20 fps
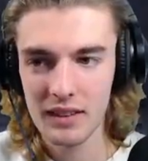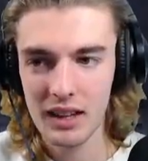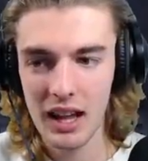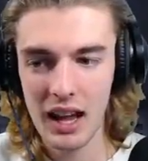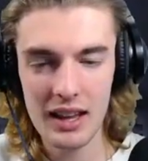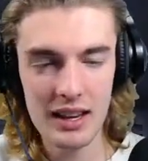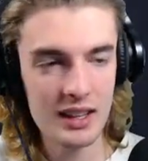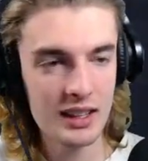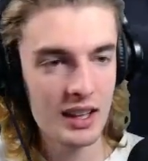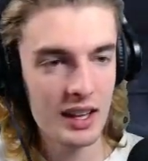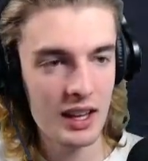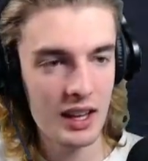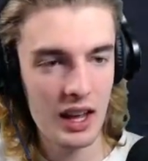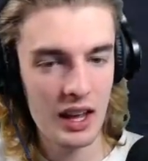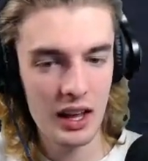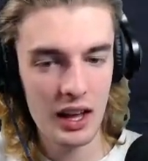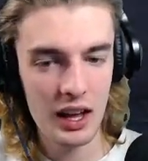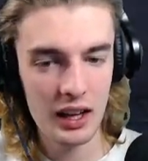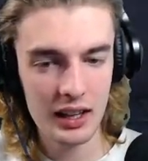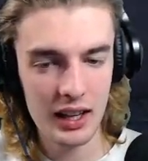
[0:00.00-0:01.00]
And
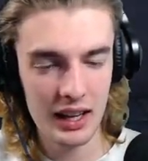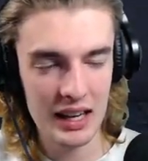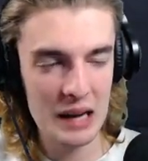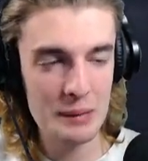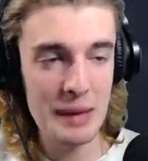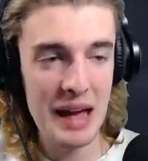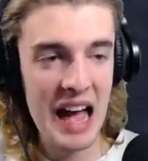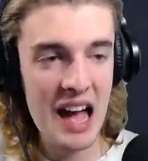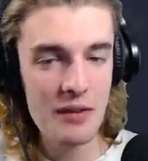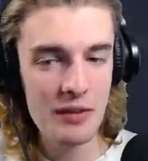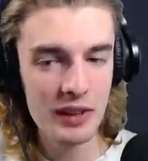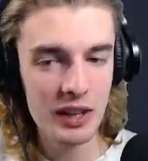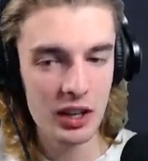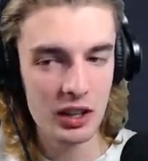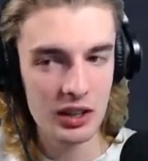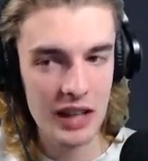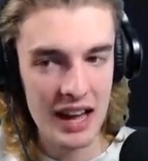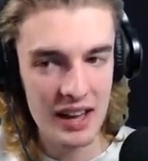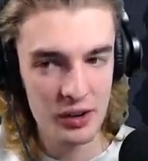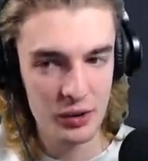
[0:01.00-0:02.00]
again, I'm having a
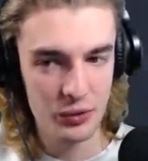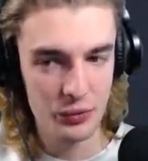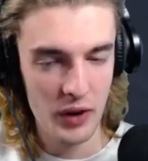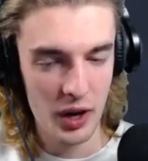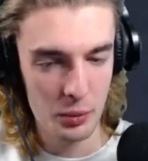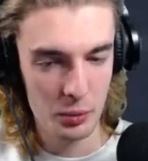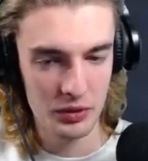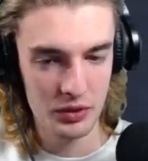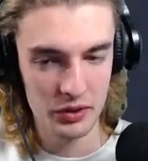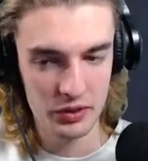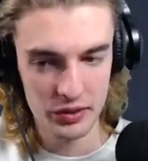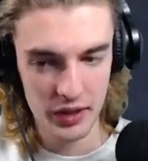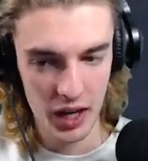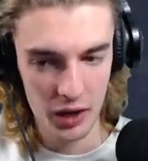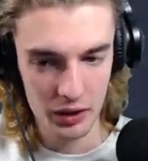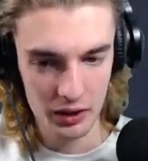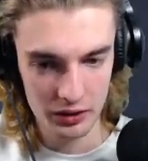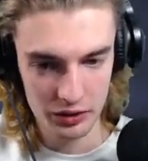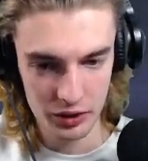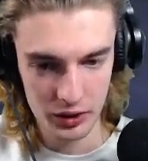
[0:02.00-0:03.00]
lot of fun with this
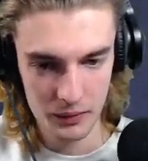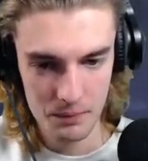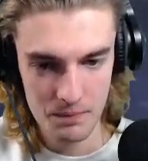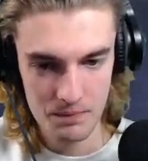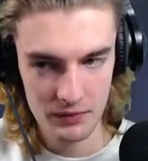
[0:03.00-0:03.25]
character.